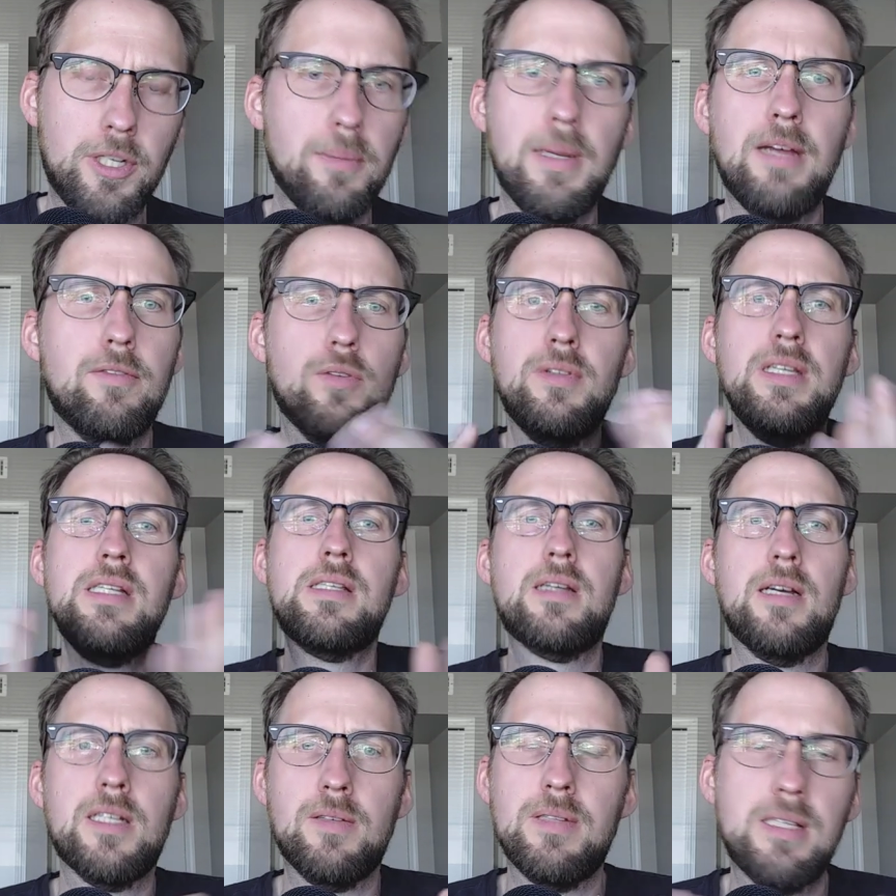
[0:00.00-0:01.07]
You may have these
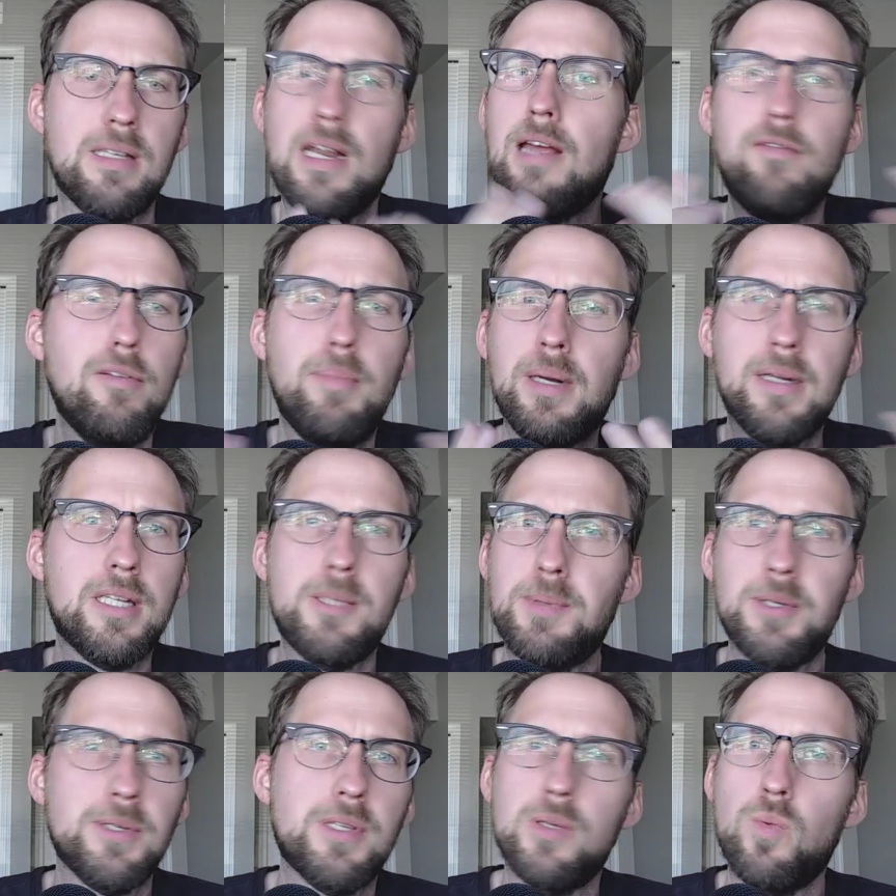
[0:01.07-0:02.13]
kinds of things that everybody
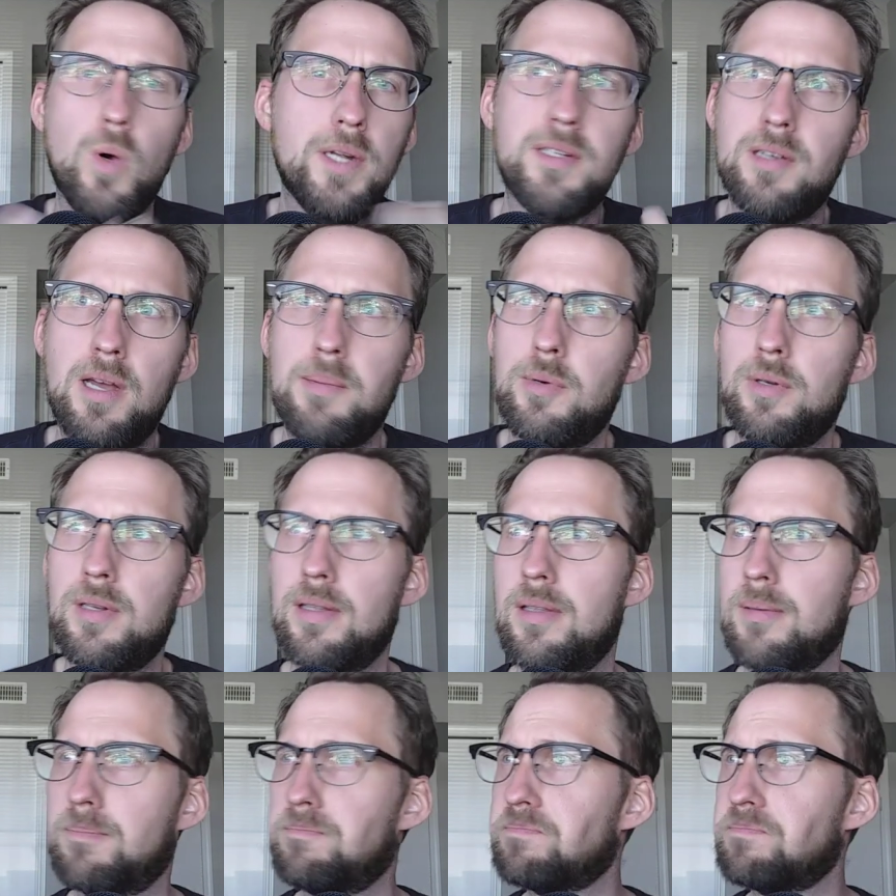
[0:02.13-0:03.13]
experiences one time or another.